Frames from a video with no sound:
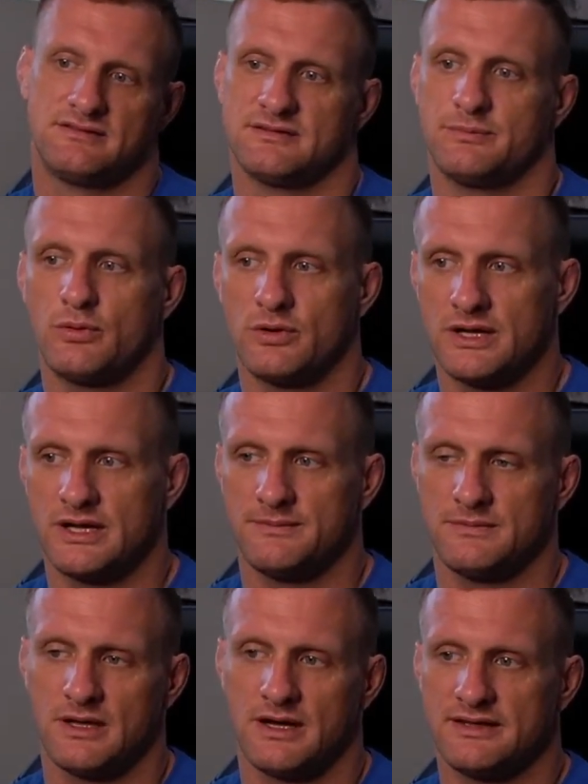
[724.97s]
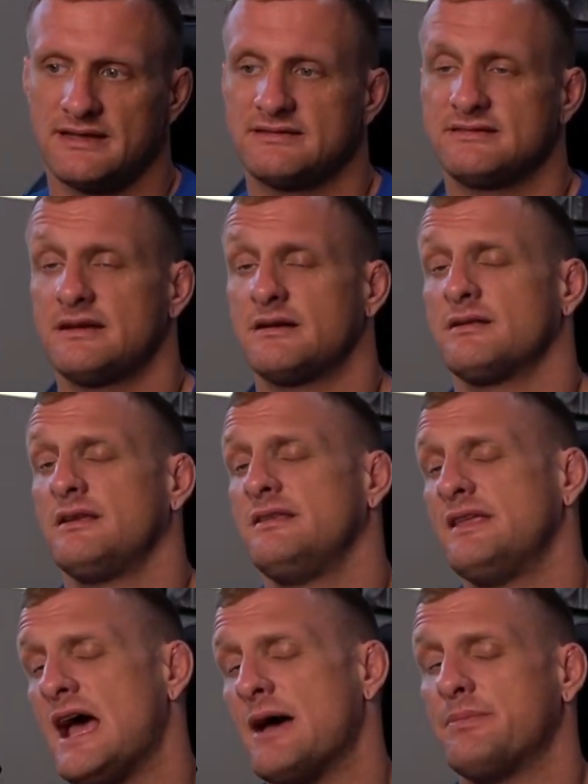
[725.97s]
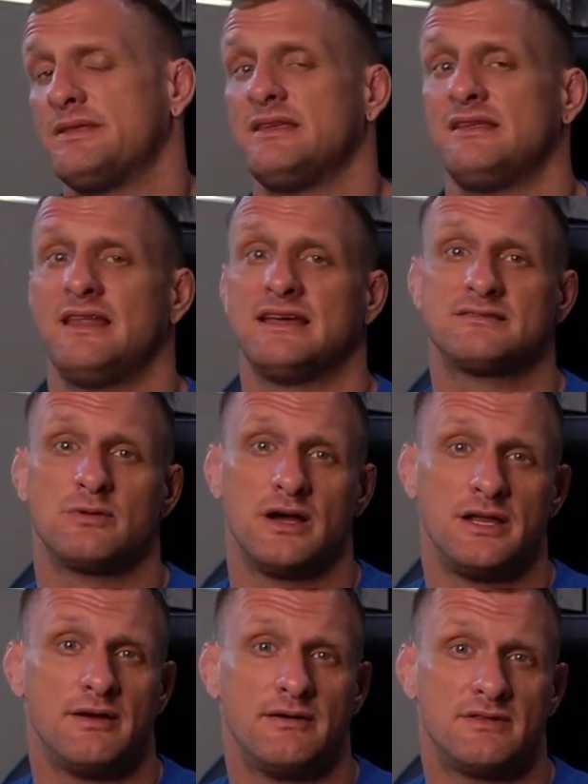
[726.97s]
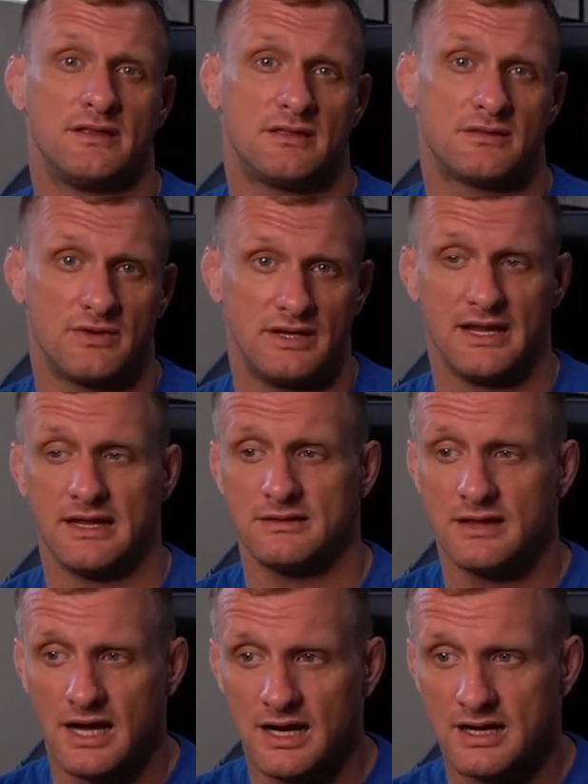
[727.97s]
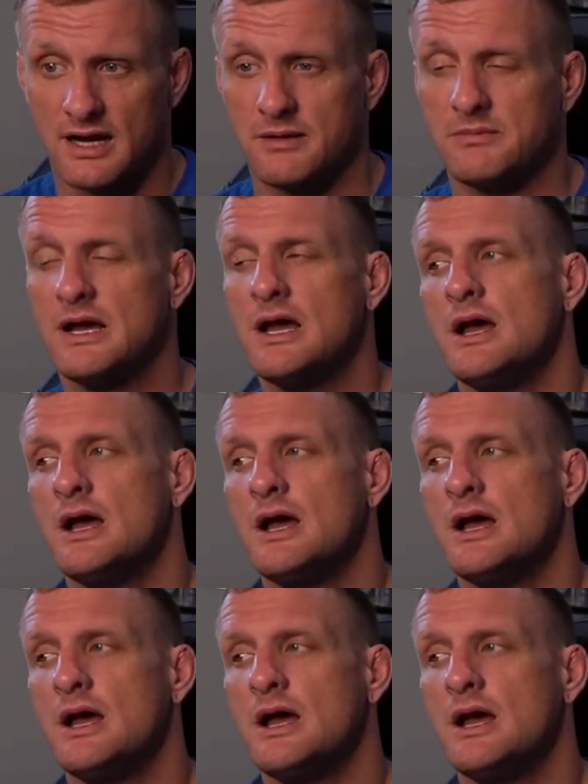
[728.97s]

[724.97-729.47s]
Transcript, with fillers: support it, not necessarily that, but then that's why you have the 3-day lockup,